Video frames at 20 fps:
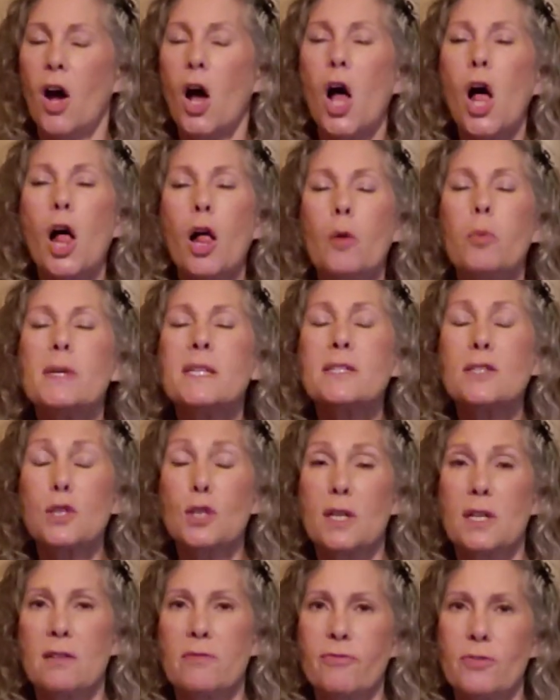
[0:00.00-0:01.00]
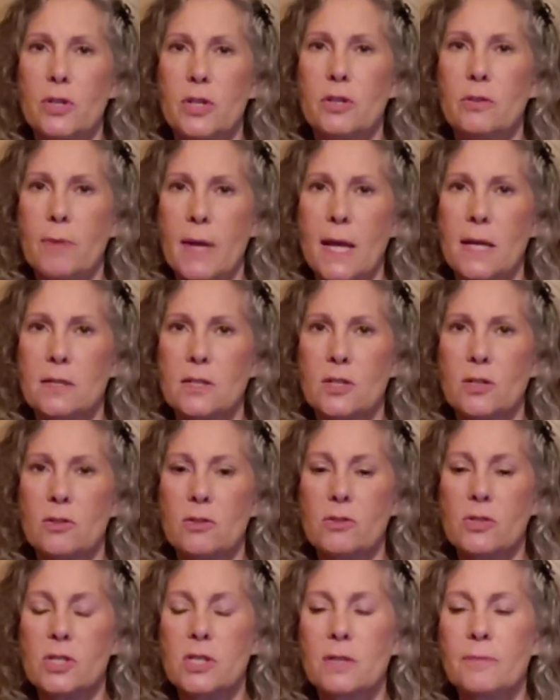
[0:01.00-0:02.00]
always looking for new
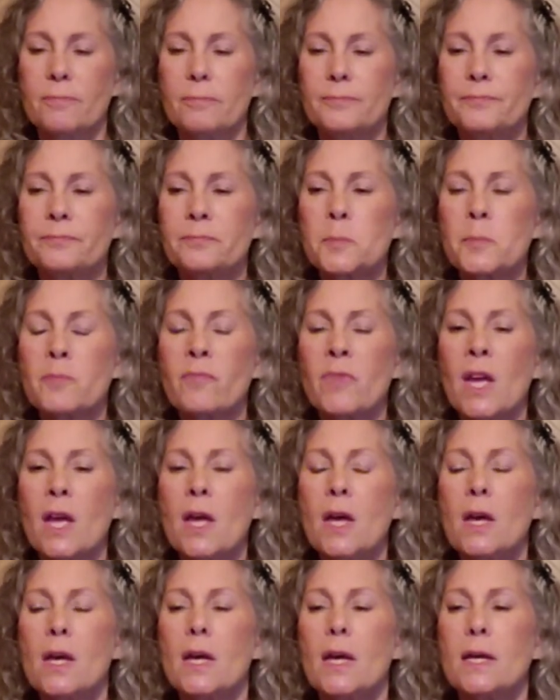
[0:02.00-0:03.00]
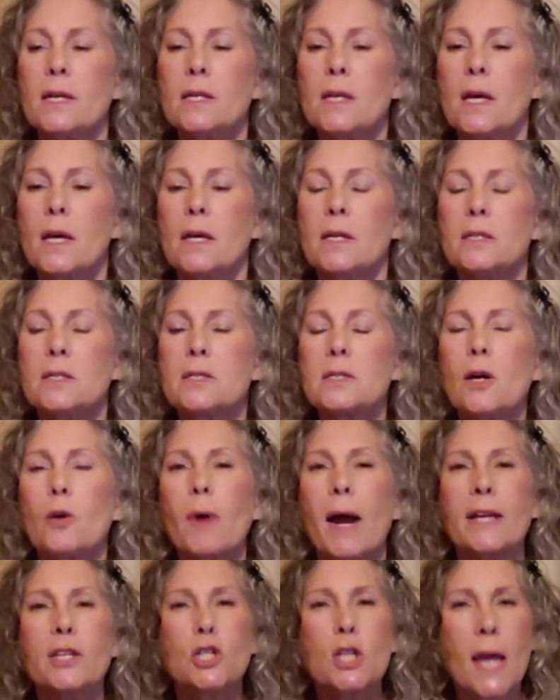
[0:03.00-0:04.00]
answers. So
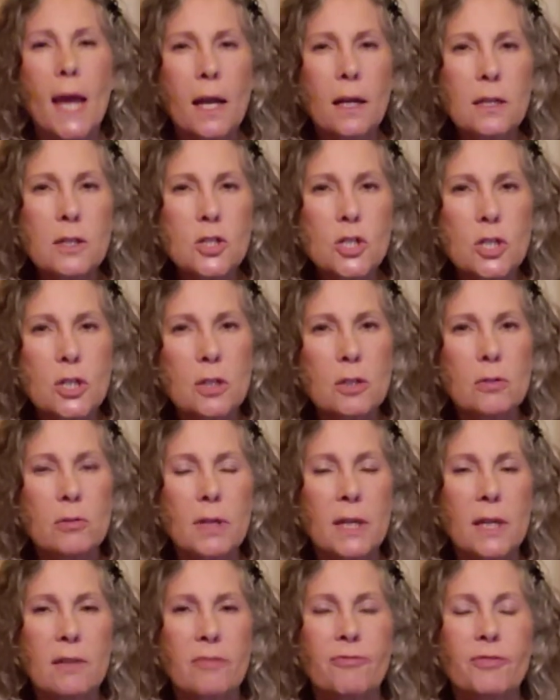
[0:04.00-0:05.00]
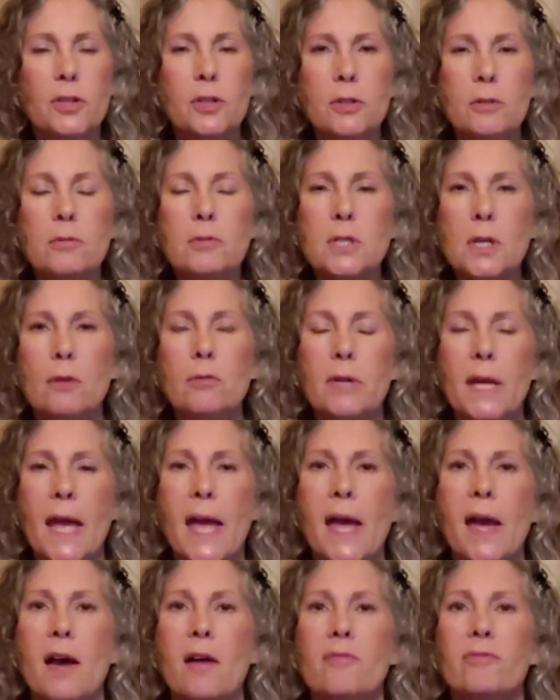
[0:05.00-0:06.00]
I challenge you, if you don't
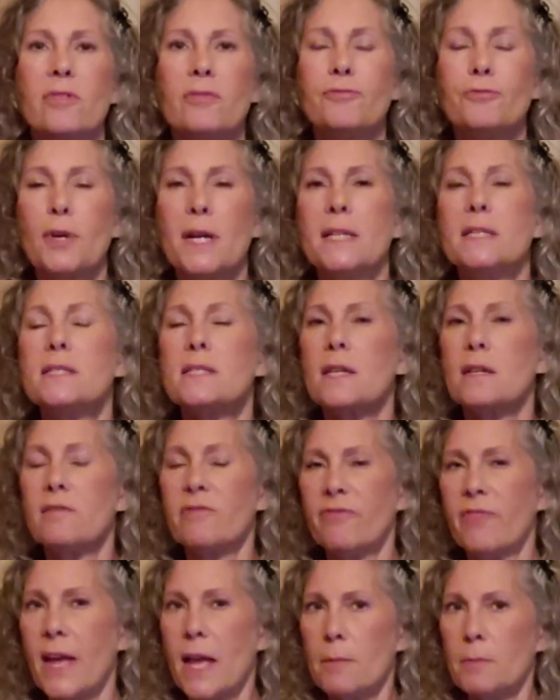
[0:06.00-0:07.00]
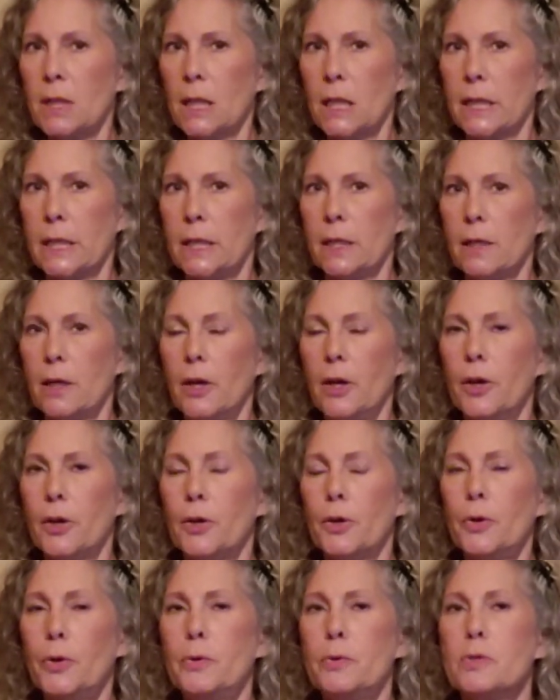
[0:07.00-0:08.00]
have friends and family
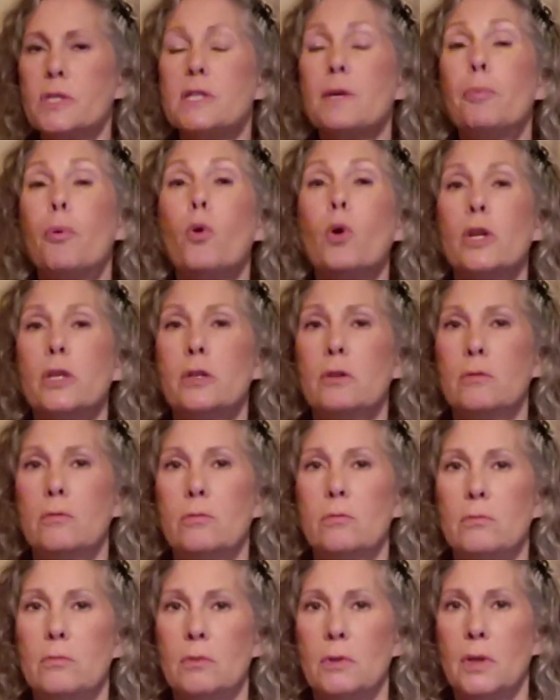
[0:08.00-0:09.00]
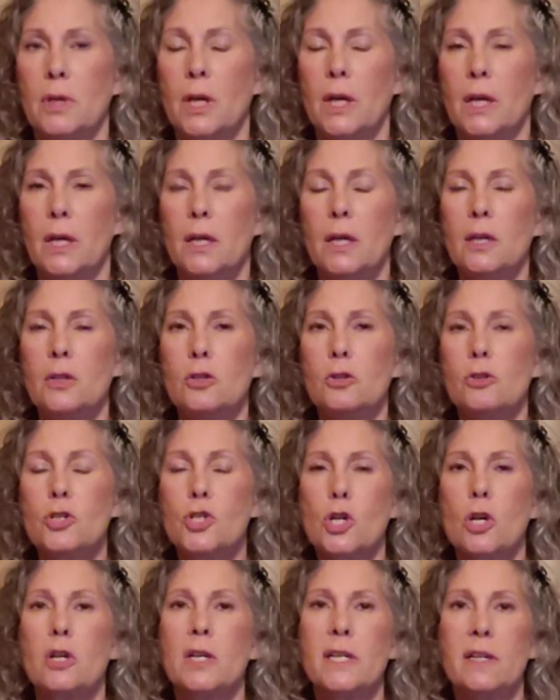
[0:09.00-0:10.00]
who support you in your
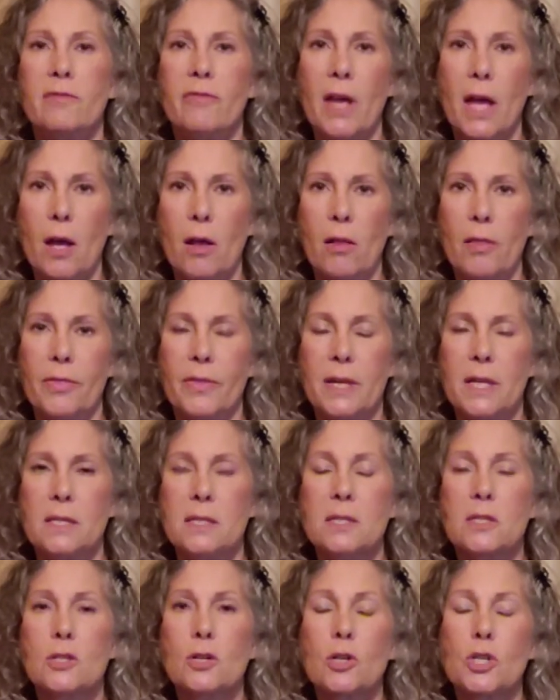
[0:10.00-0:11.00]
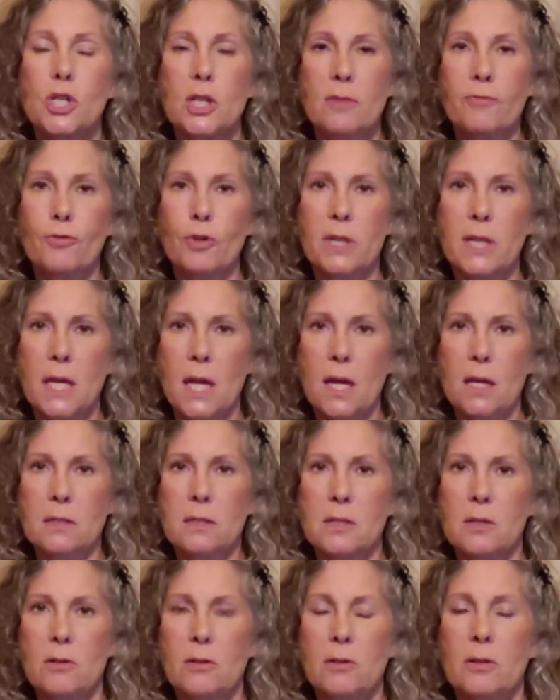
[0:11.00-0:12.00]
journey of health, in searching for the
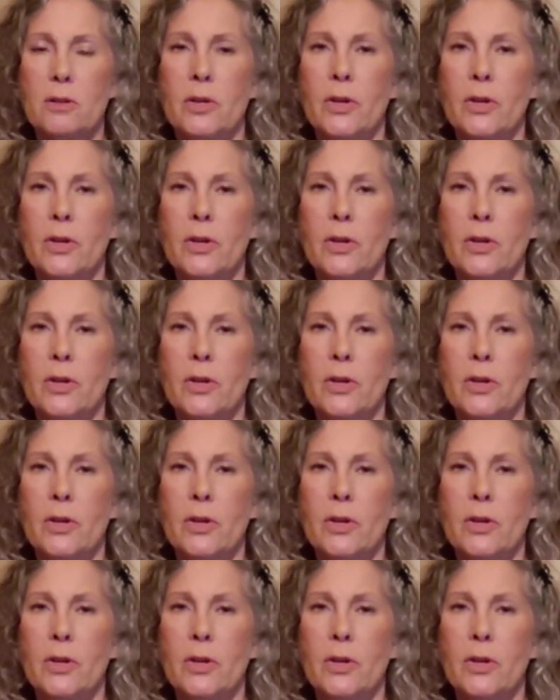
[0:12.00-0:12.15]
answer,